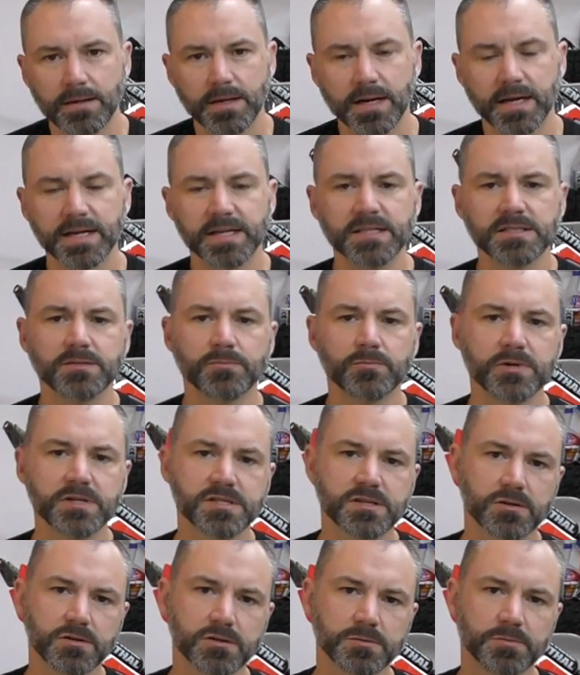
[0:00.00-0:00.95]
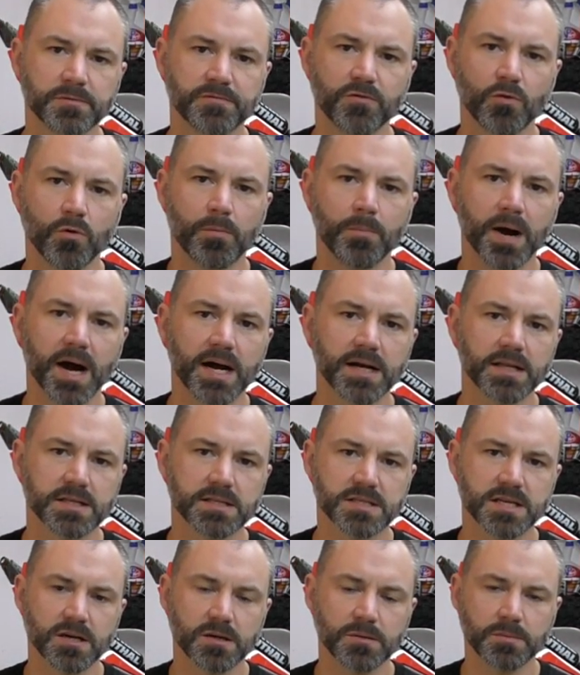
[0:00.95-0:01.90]
I did some research before buying
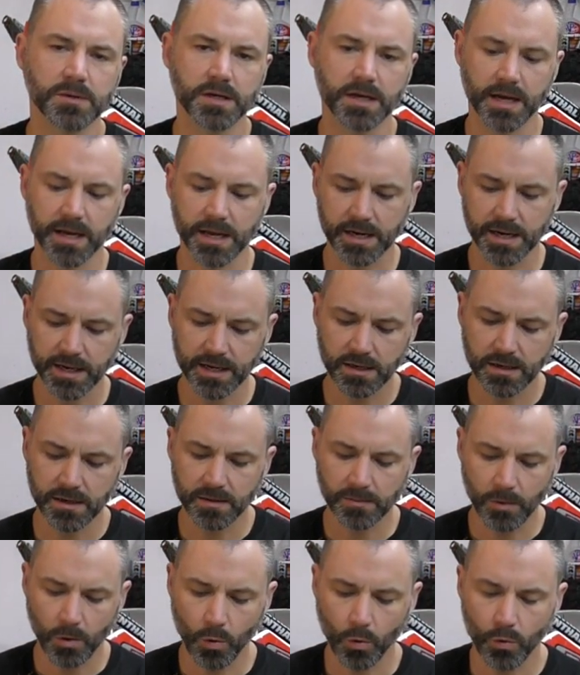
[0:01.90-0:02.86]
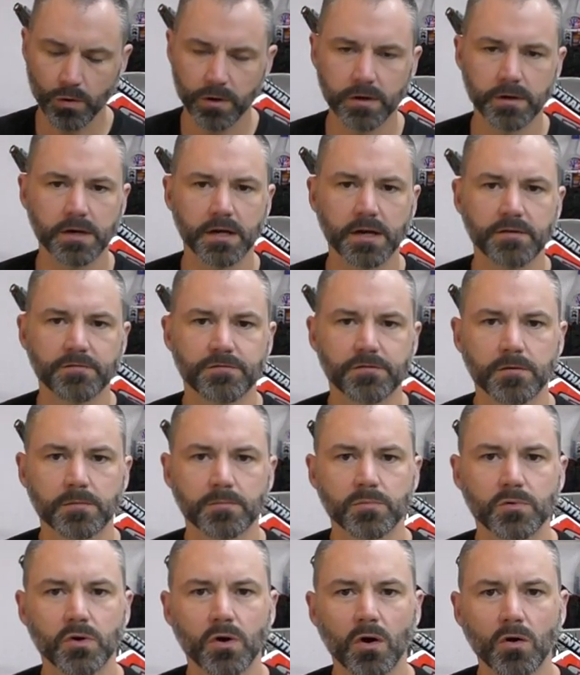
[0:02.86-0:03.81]
this helmet, and I ended up ordering it
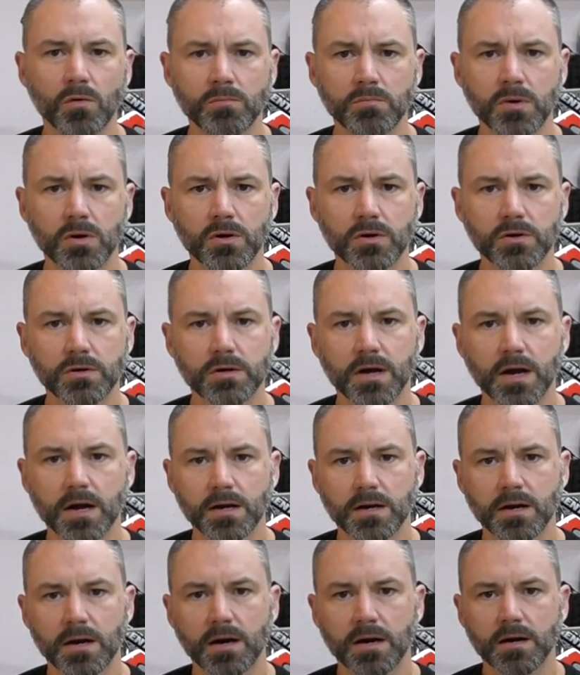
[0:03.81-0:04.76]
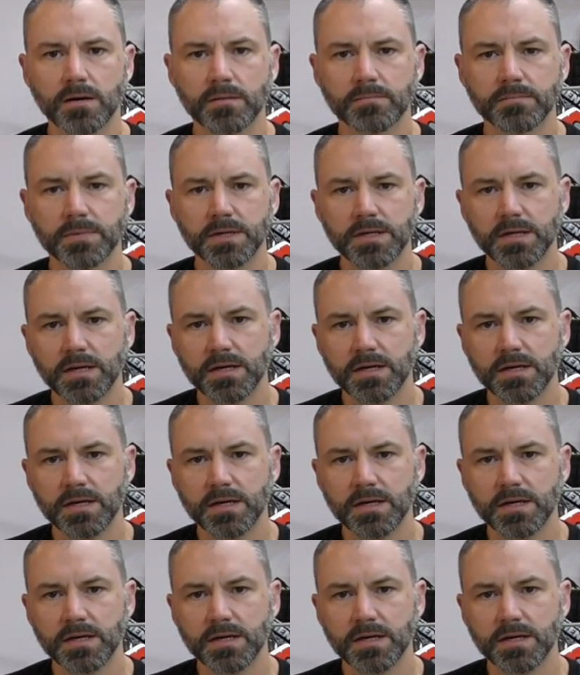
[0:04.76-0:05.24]
from chromeburner.com.